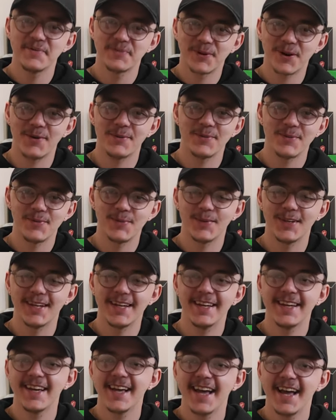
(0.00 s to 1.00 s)

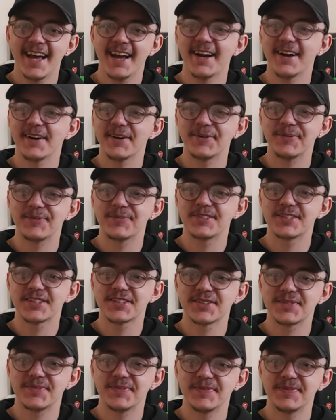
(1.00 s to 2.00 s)
probably uh,
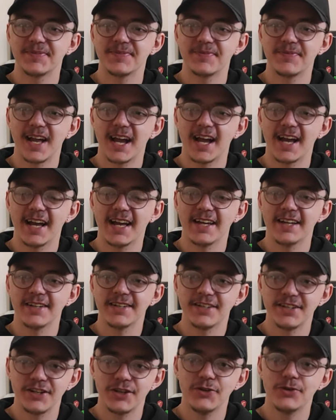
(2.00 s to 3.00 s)
just a
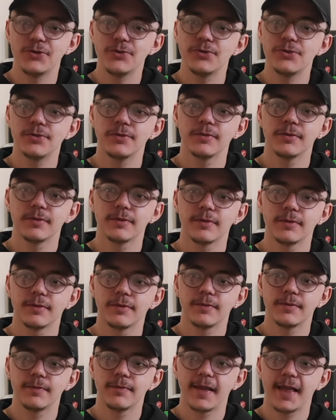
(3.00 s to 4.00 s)
new,
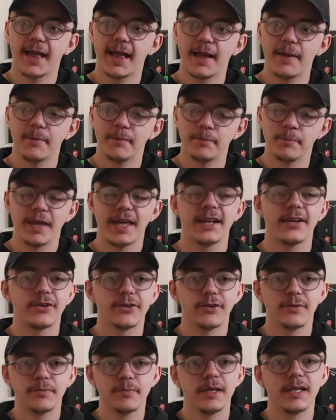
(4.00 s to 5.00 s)

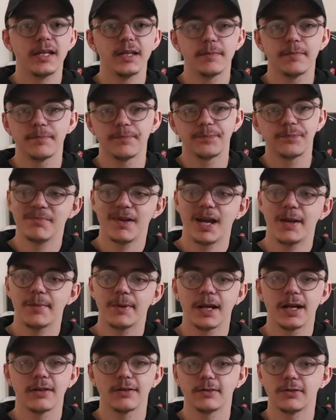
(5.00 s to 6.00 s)
better me.
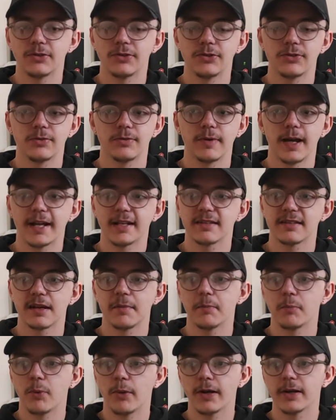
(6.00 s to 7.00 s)
Maybe I'll do at
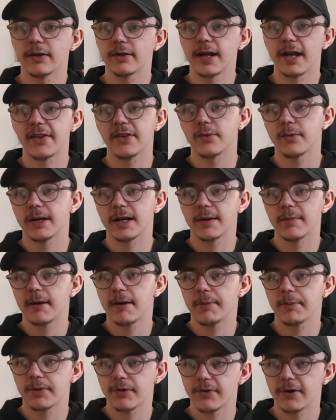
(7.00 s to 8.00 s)
some point or another when I'm
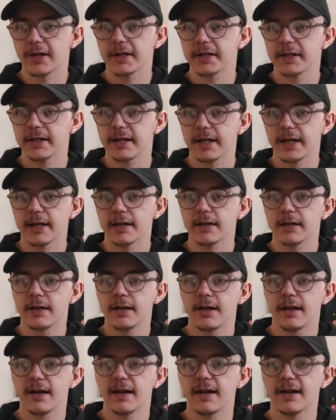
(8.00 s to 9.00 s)
up and running again,
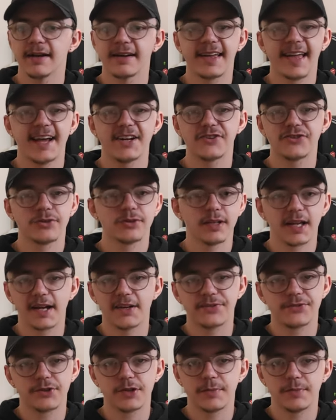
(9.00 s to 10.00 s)
uh, casual
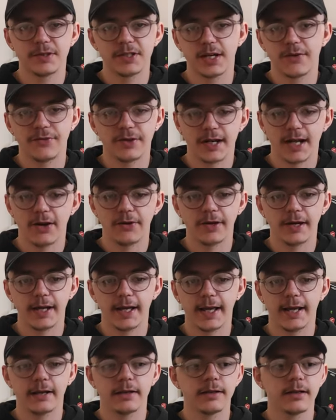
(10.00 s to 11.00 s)
live streams every now and
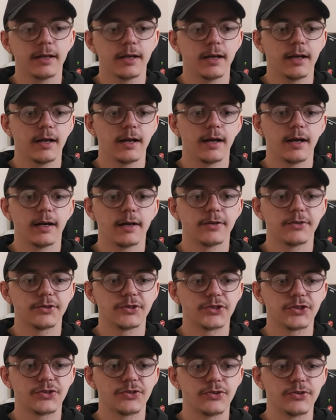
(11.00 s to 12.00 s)
again, uh,
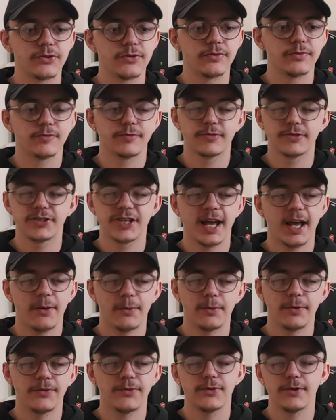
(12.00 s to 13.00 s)
just to
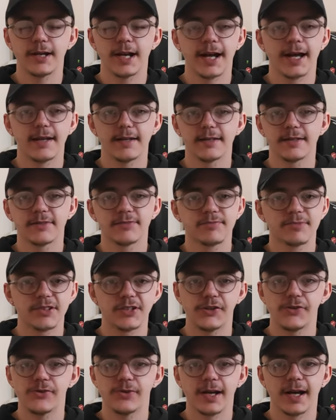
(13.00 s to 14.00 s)
chat with you guys,
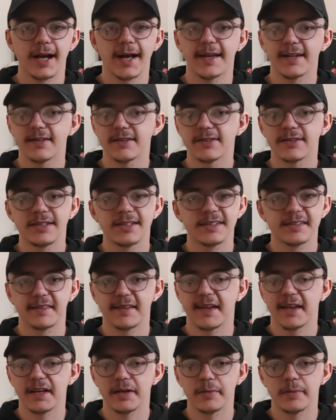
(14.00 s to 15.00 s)
see you guys,
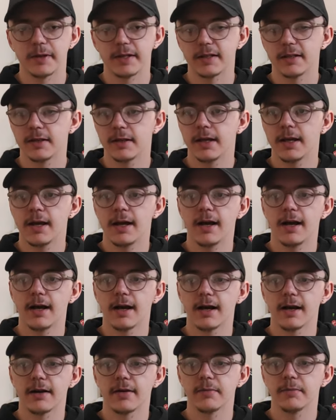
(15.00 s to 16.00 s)
entertain a bit,
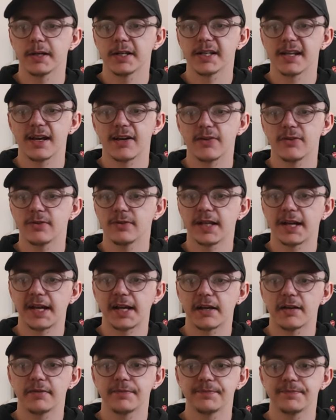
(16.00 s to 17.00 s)
uh, but no,
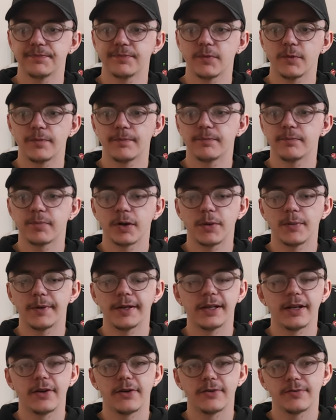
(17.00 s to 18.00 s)
like,
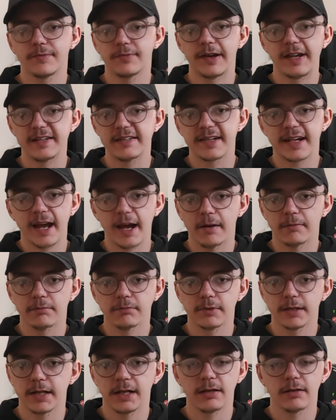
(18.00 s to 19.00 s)
probably no face
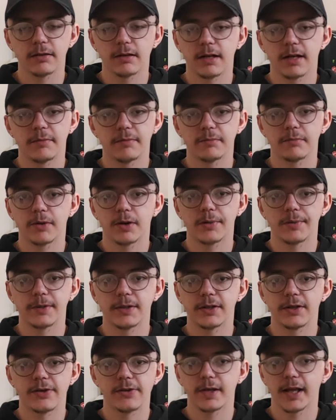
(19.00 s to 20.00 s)
cam uh, and probably
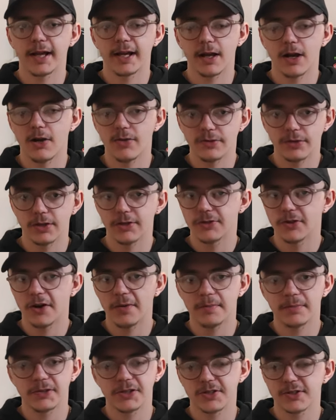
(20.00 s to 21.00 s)
no like over the
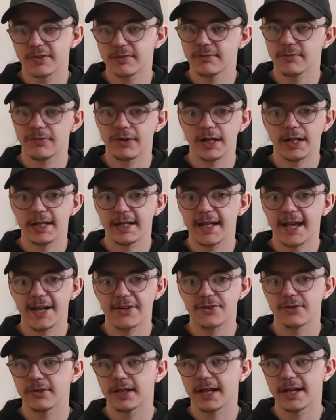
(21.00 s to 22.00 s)
top, just really
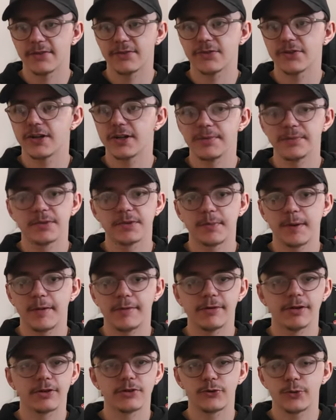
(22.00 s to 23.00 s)
casual live streams,
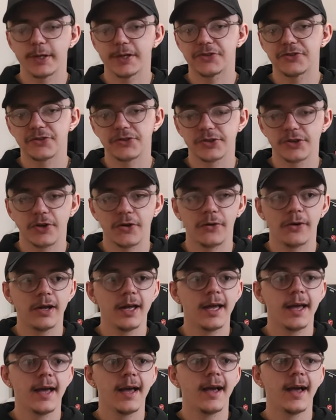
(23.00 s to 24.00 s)
maybe on Twitch or so.
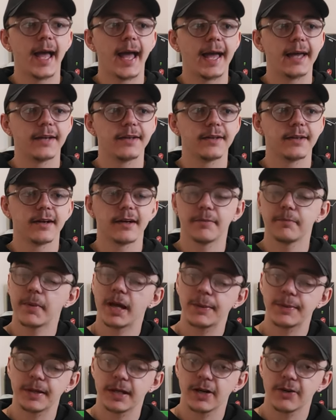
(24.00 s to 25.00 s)
And uh,
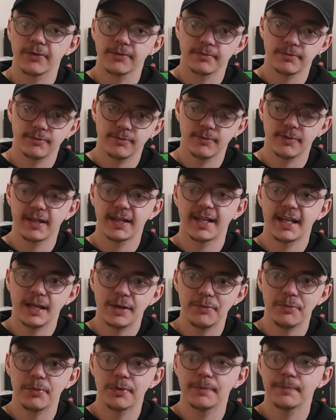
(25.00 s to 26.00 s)
maybe I'll
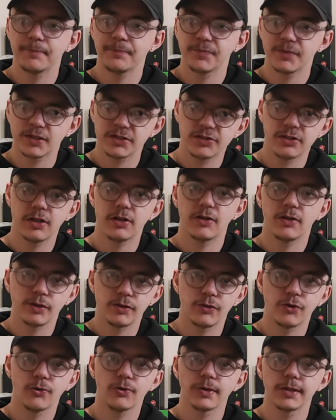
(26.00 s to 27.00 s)
keep slowly
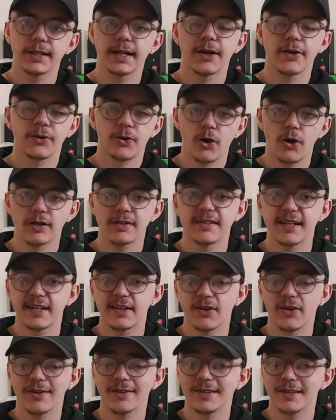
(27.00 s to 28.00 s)
rolling out
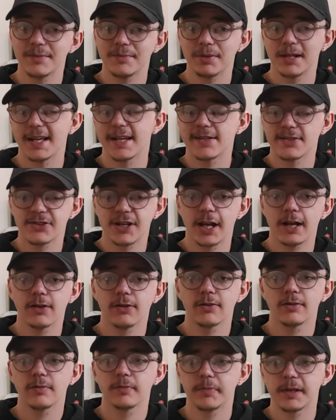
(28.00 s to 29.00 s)
content on the Plays
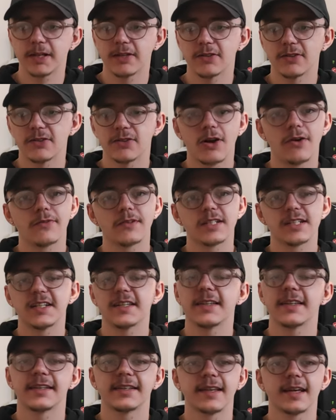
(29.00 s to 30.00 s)
channel, because
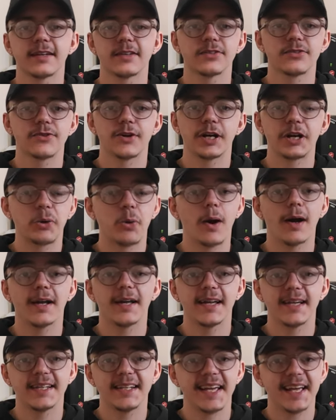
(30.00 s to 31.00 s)
obviously that doesn't
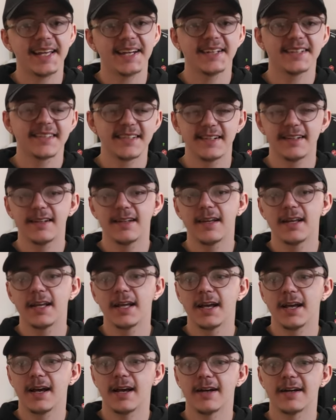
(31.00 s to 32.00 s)
require any editing.
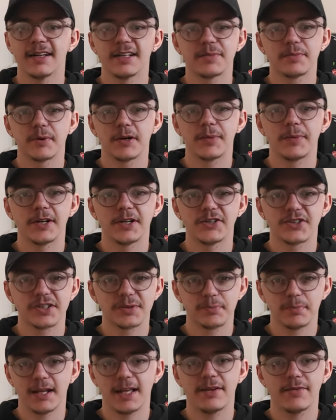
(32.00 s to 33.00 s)
Uh, it's pretty much
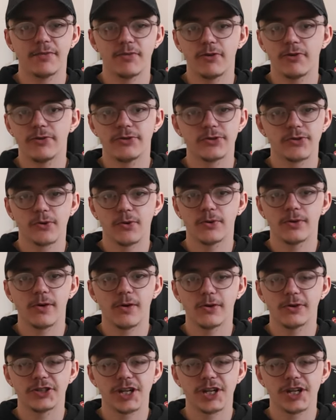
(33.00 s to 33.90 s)
just playthroughs or, or